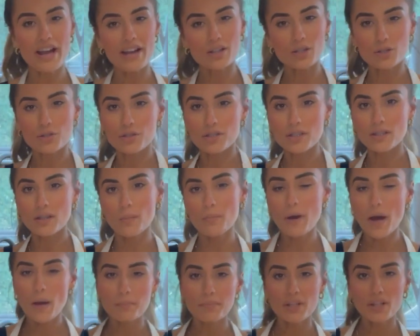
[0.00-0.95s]

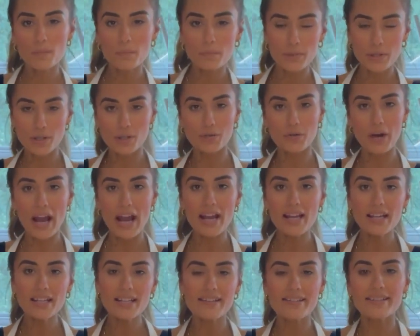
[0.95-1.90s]
extra pumpkin
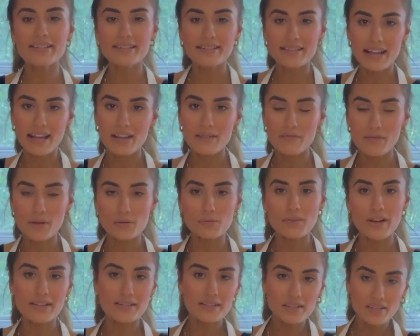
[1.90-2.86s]
puree is save the
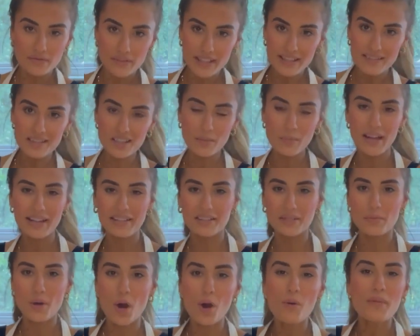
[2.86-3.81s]
rest of it to make
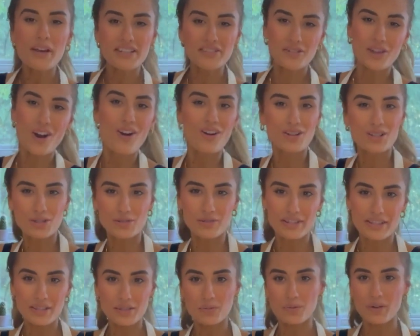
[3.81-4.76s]
some homemade dog
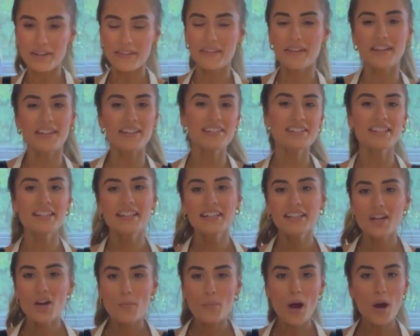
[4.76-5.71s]
treats with it.
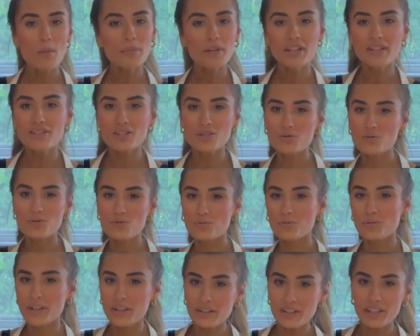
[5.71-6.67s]
Pumpkin is
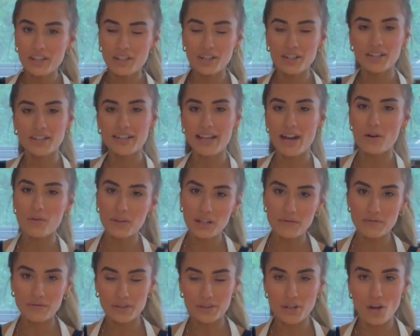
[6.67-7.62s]
really good and
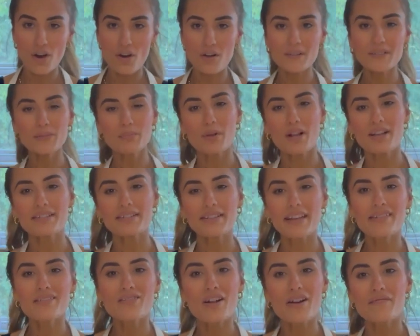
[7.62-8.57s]
healthy for dogs, plus
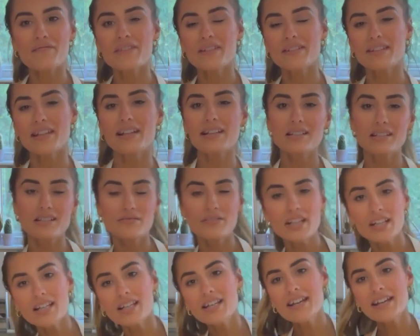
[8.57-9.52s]
they love the taste of
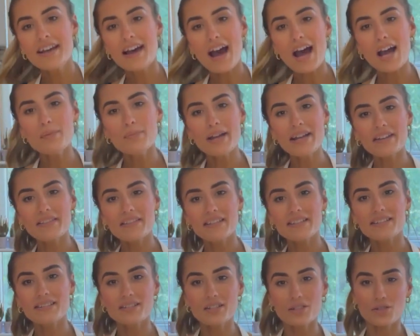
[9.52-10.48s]
it. I make
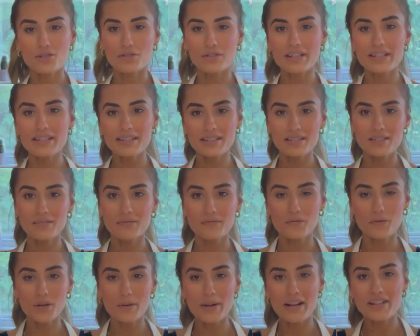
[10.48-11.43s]
these treats
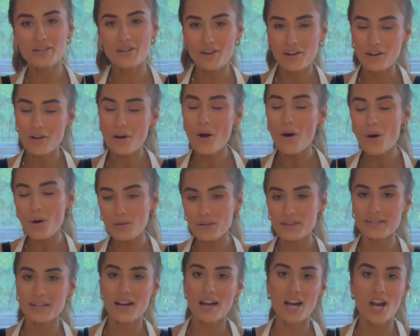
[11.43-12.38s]
for my dog all
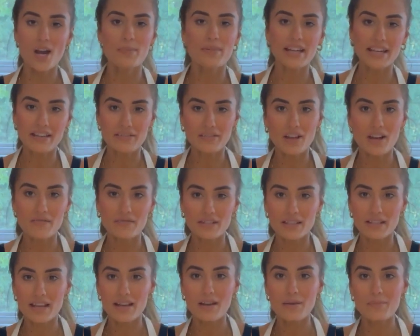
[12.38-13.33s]
the time. He
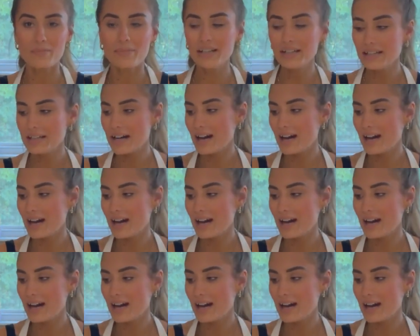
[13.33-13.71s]
loves them.